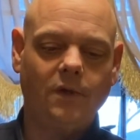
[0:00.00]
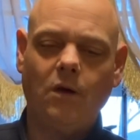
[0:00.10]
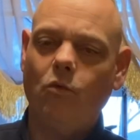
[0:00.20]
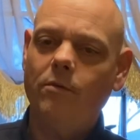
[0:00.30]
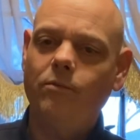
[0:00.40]

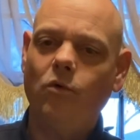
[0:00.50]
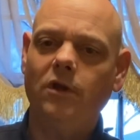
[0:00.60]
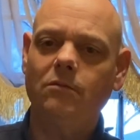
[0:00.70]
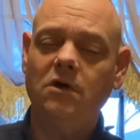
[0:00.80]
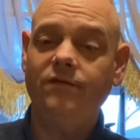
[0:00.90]
At one point
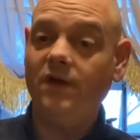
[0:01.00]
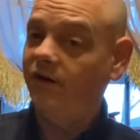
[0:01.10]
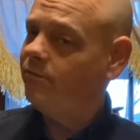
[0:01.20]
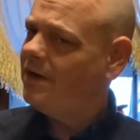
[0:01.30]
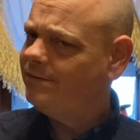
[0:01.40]
in the movie,
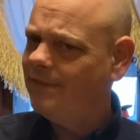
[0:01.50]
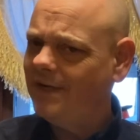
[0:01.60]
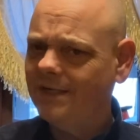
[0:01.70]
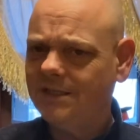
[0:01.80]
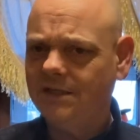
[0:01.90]
everybody's
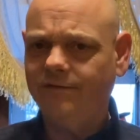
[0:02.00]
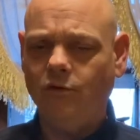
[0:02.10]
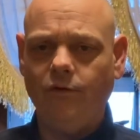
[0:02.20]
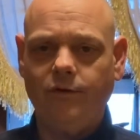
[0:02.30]
being civil.